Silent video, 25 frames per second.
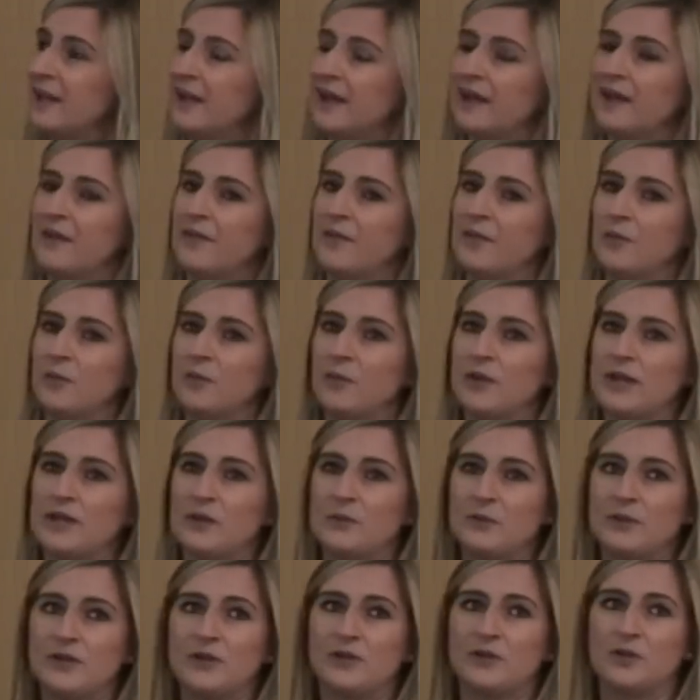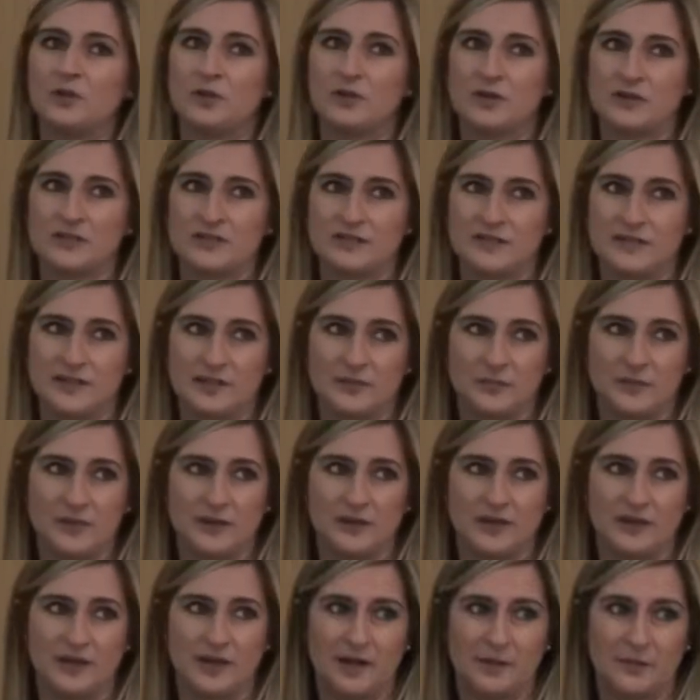And the way we look at sleep in
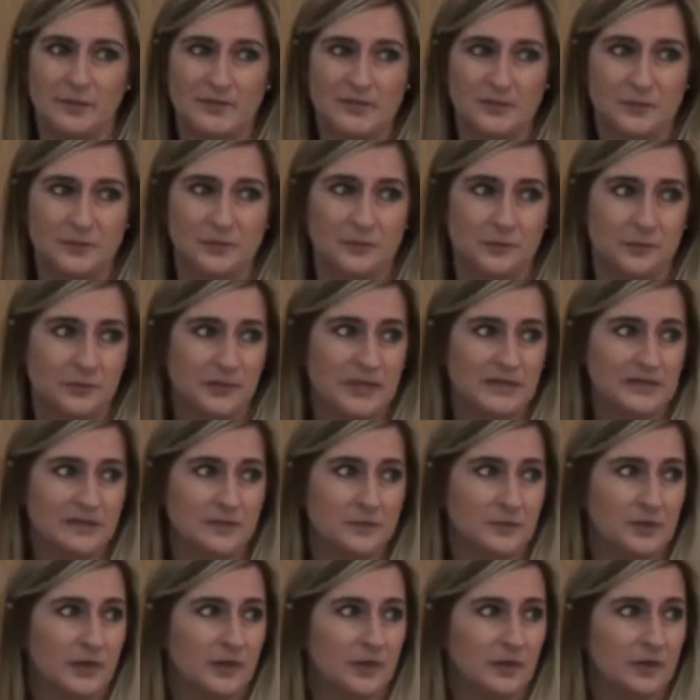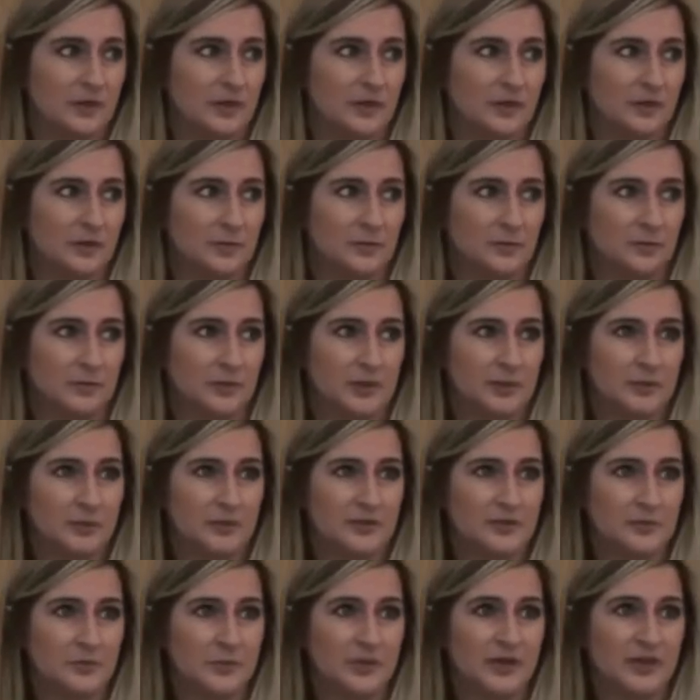the lab is basically by looking at
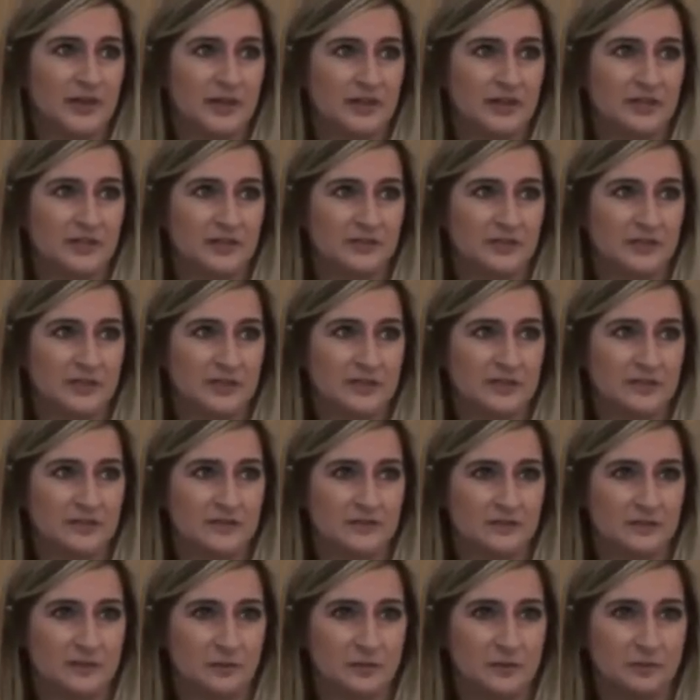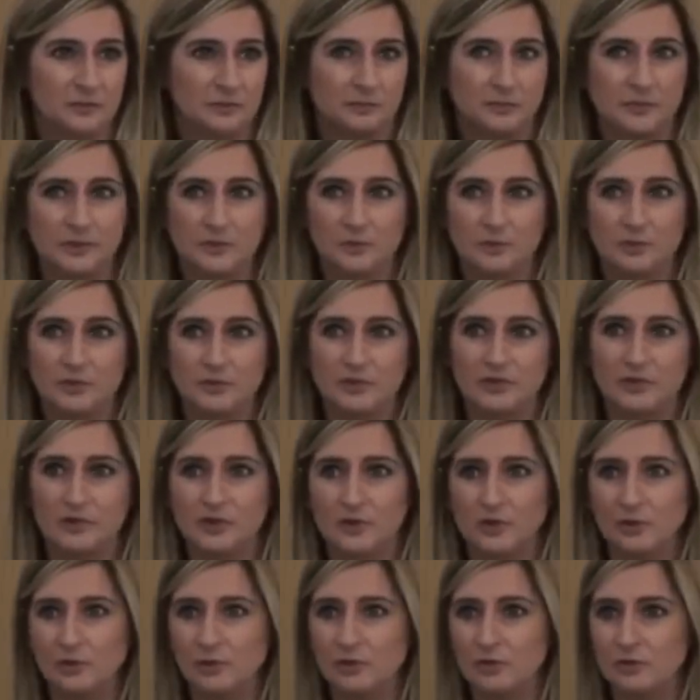people's brain activities. So we'd be putting
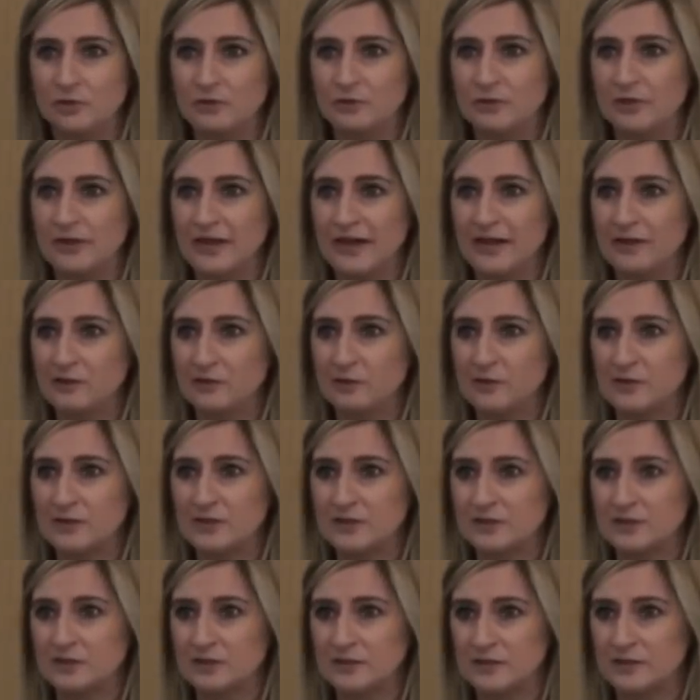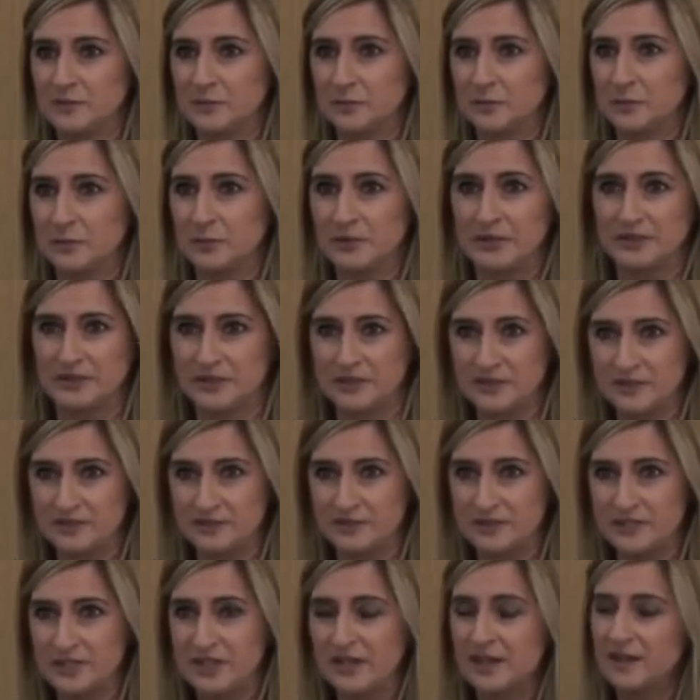a whole load of electrodes onto the brain
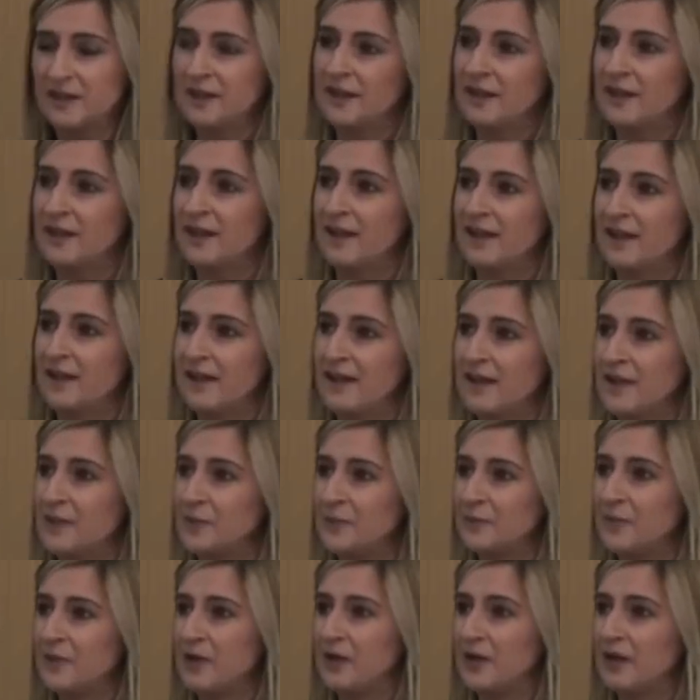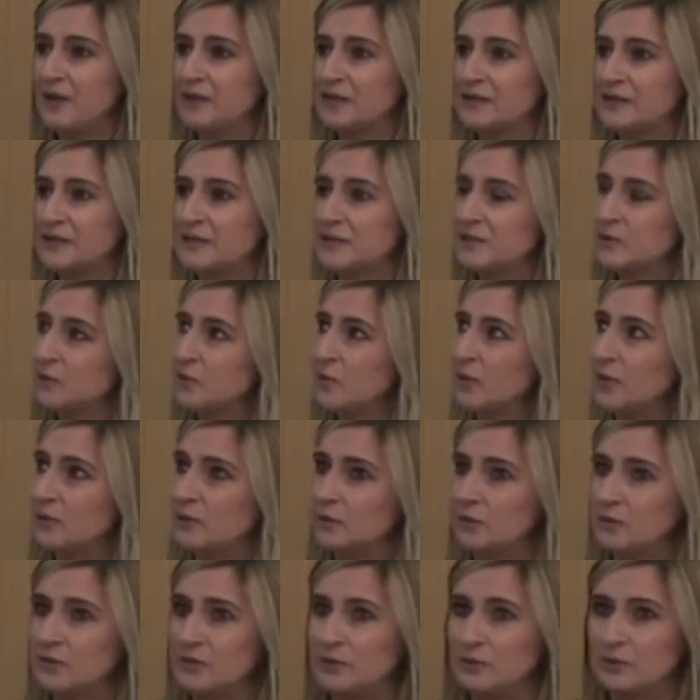activity. And
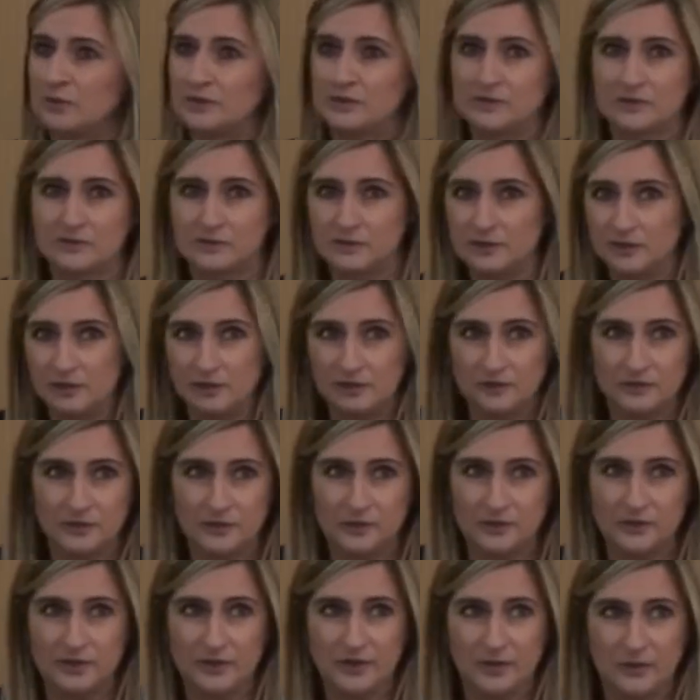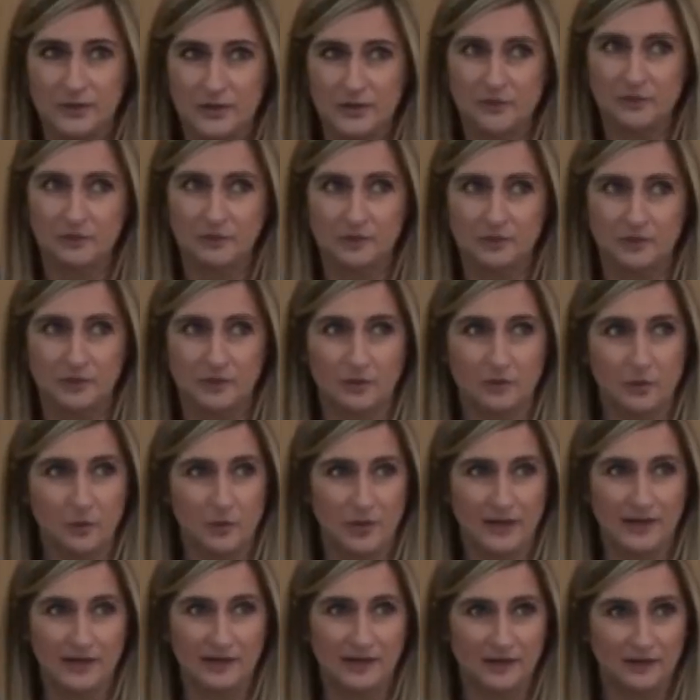what we would, all of you now here are
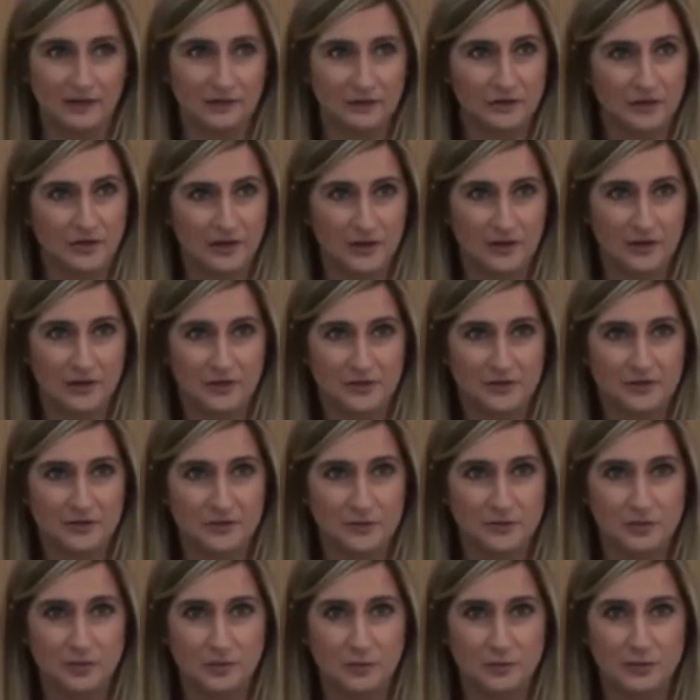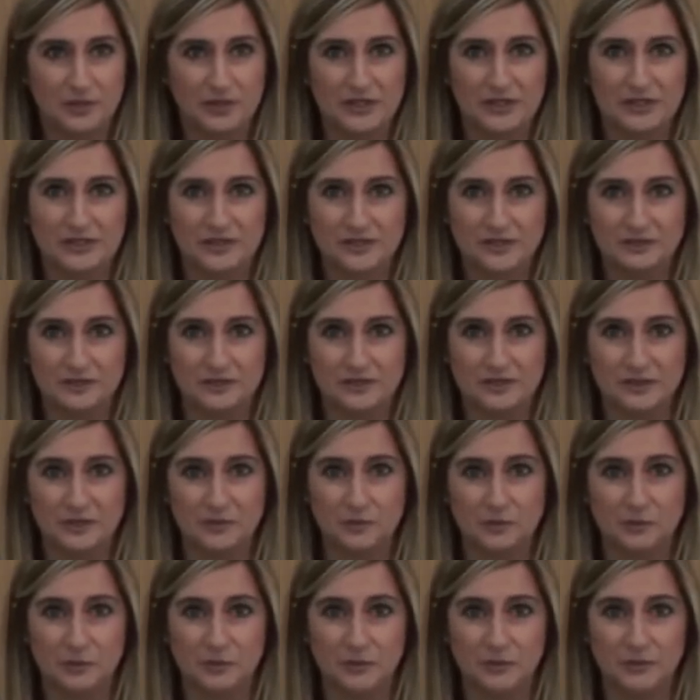awake and are alert, so your brain activity
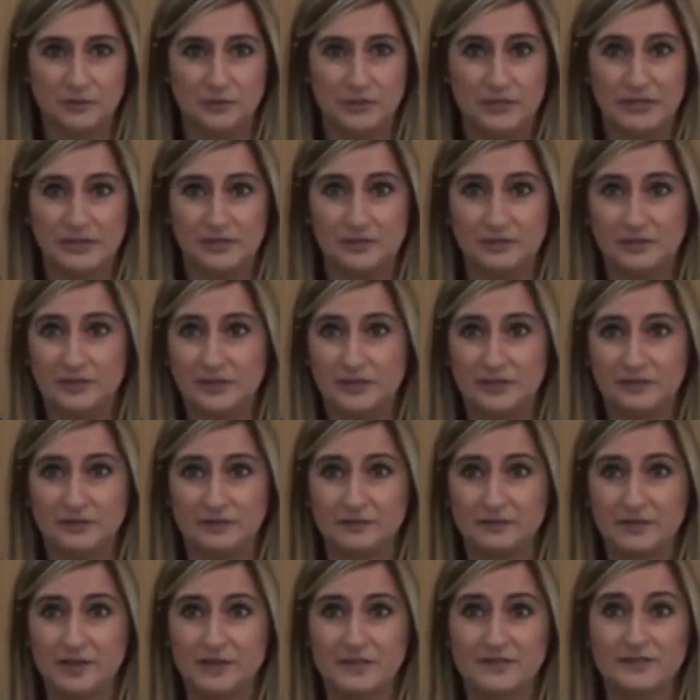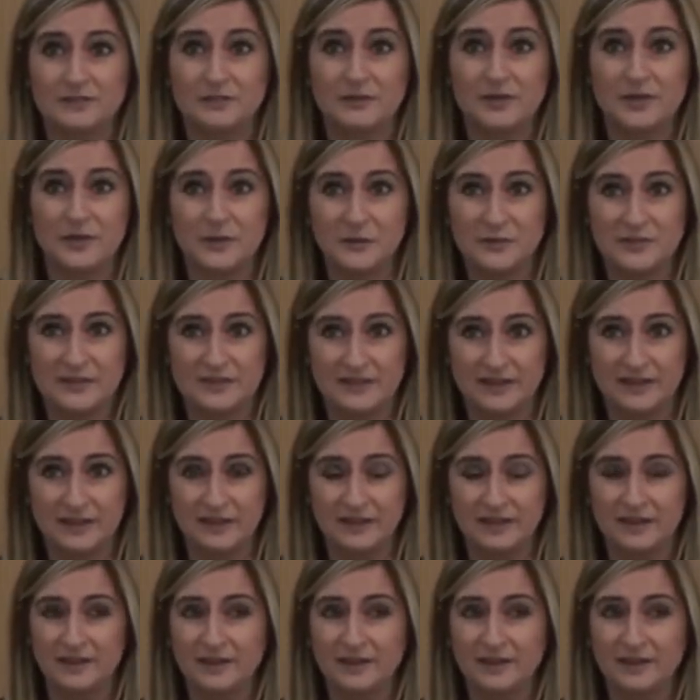will be really, really fast frequency.